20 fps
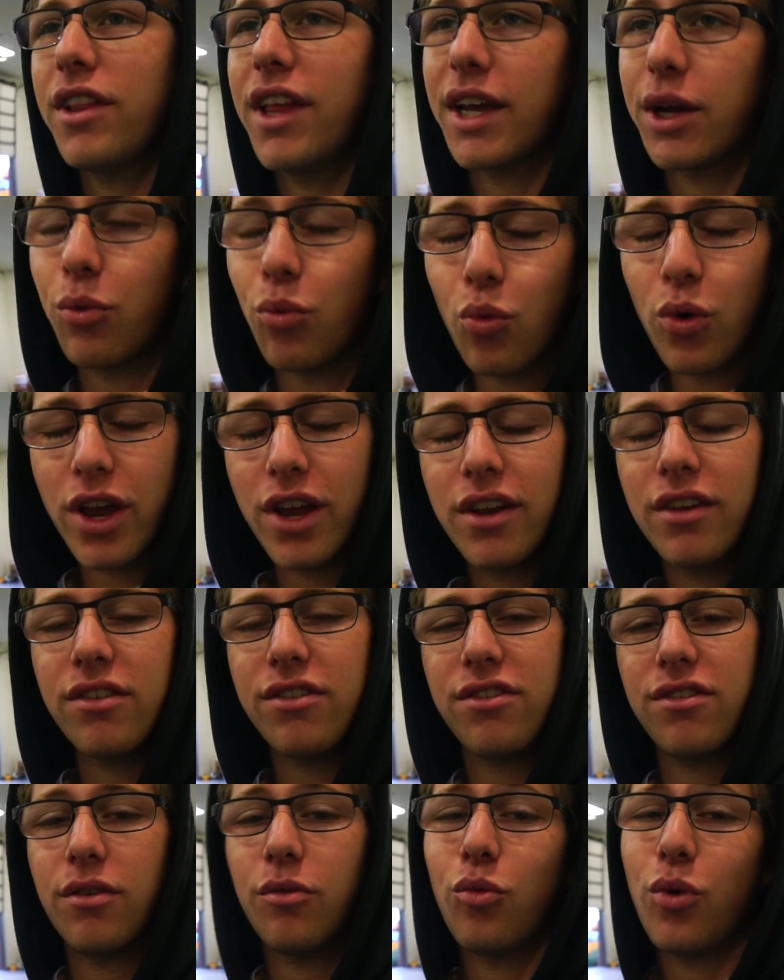Like wind
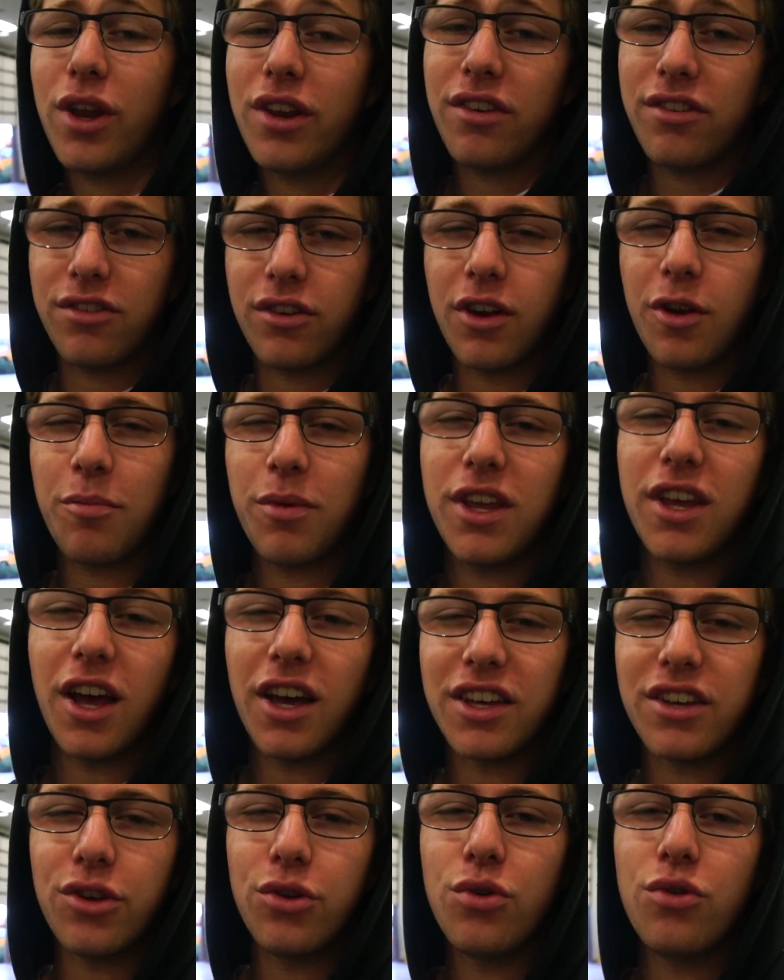is going to be a
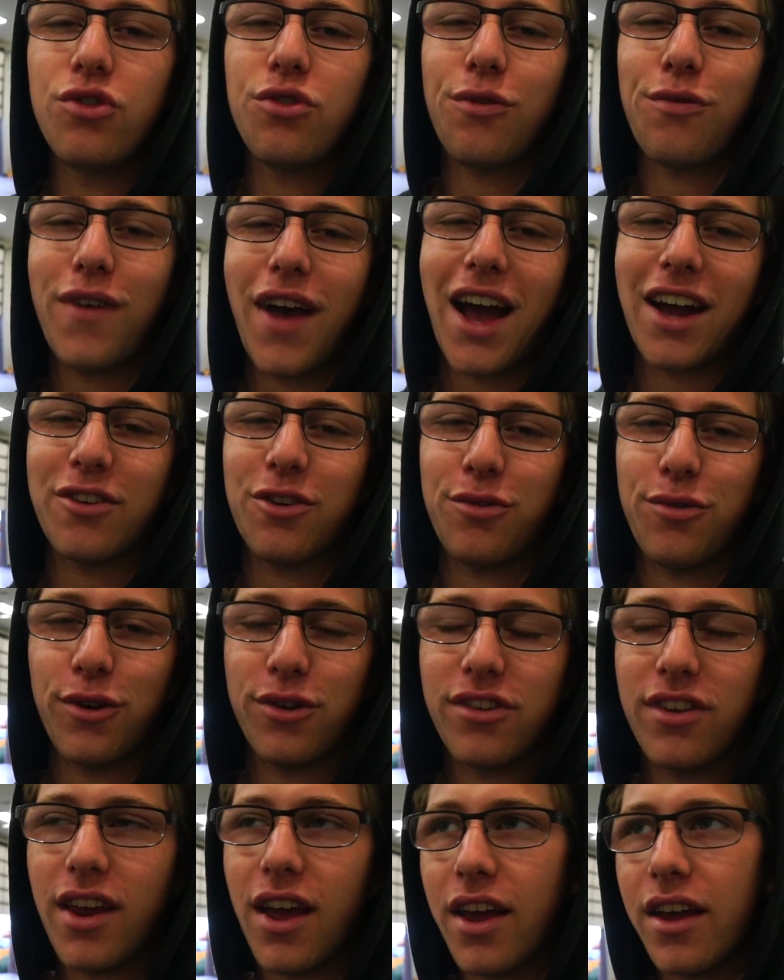huge factor for
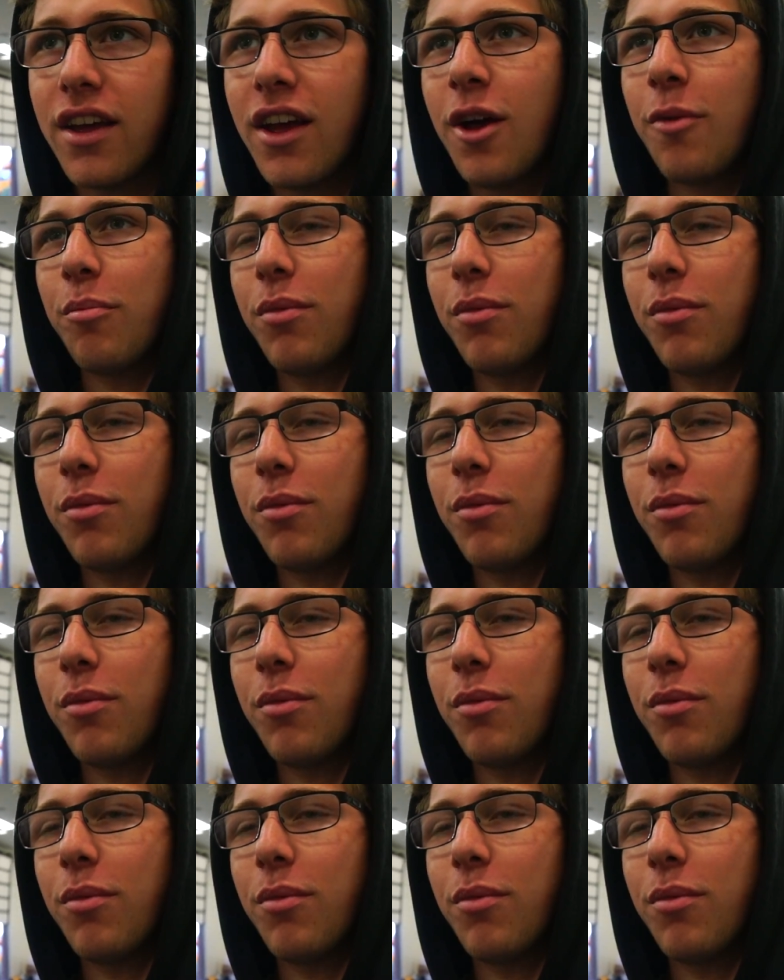today,